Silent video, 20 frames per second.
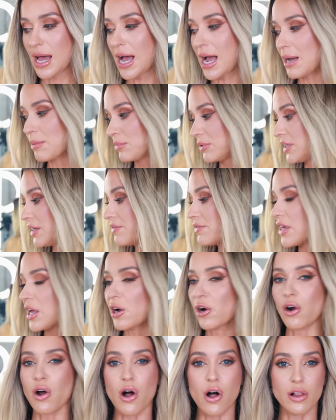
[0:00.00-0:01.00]
I believe they
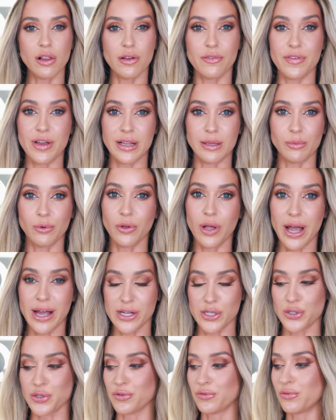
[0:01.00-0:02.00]
are all available
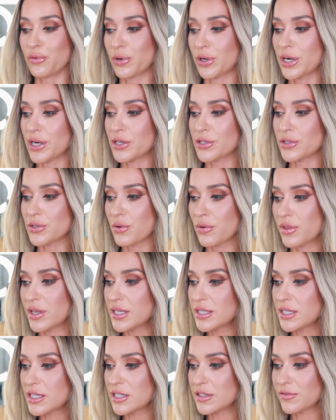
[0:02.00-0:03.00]
at Sephora. So
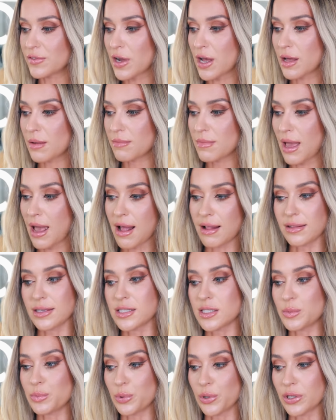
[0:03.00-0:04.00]
this is from
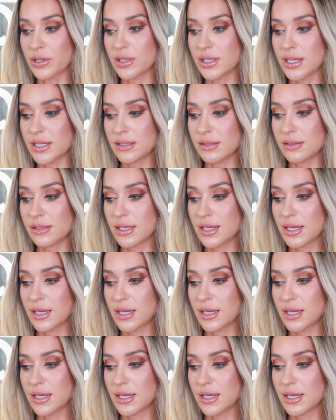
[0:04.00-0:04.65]
Ellis Brooklyn.